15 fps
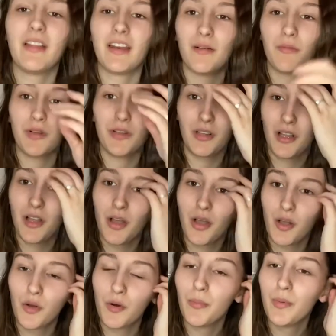I will
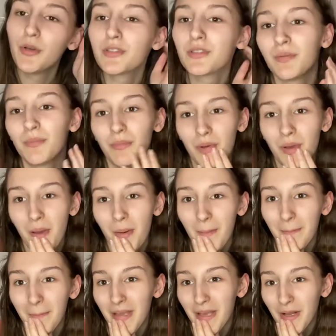go put some
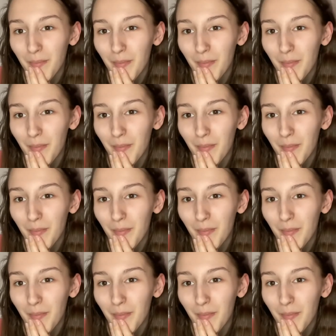makeup